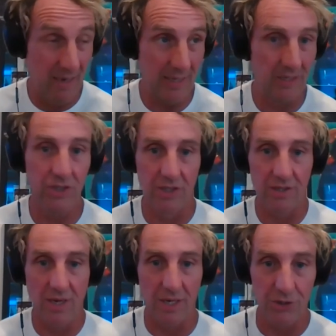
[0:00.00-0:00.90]
and it's just
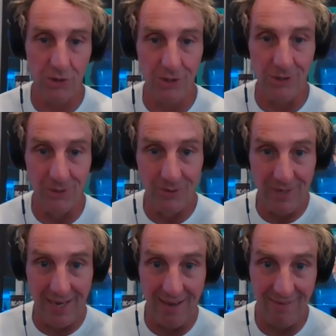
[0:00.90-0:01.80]
not true.
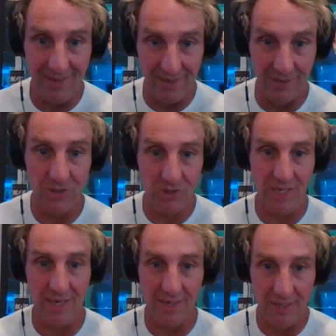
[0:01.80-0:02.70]
Having
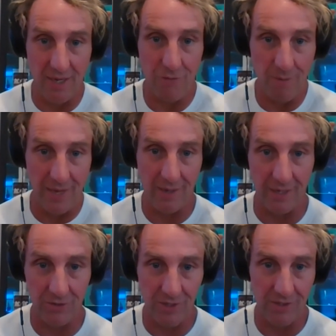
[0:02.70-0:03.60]
understanding enough about
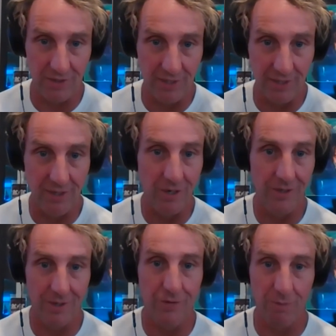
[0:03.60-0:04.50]
electricity to know
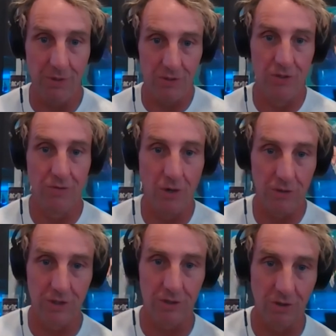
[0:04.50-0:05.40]
that if you put two
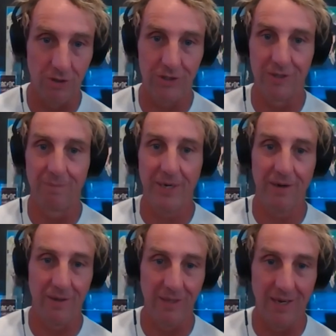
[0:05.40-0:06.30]
voltage sources in
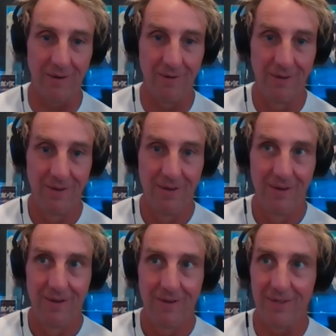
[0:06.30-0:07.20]
parallel,
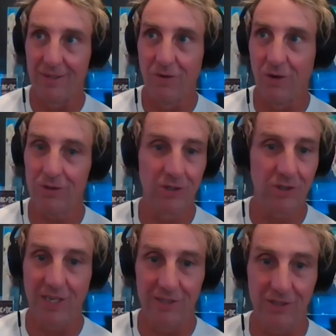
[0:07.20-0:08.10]
that the voltage
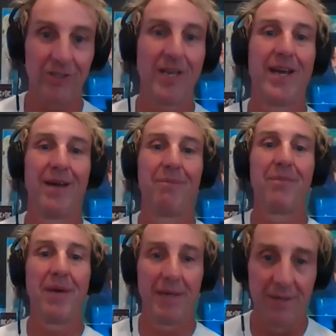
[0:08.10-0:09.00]
stays the same
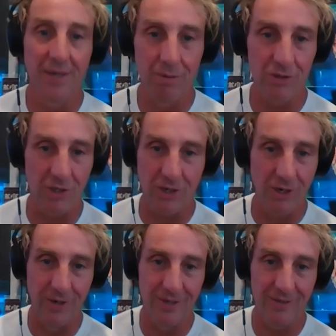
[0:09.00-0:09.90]
and it doubles the
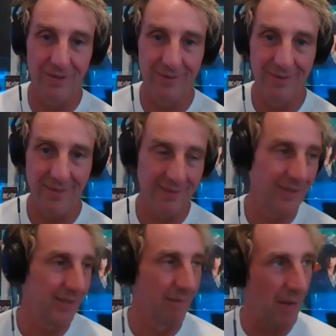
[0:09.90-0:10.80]
current. And
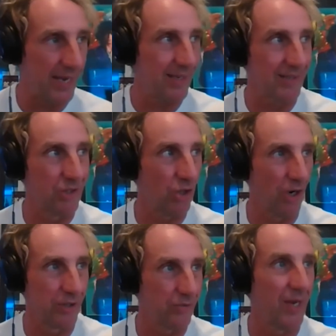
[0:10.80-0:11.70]
since the mic is in
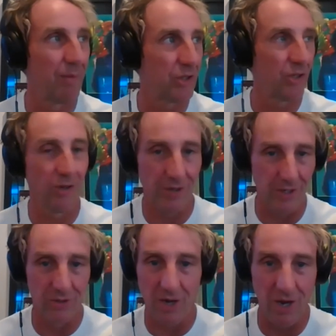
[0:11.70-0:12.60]
charge of how much current
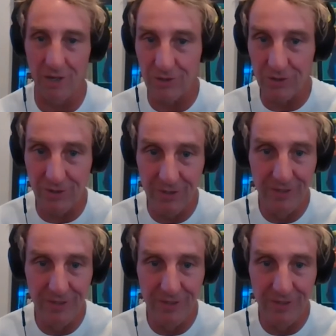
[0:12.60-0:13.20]
it draws,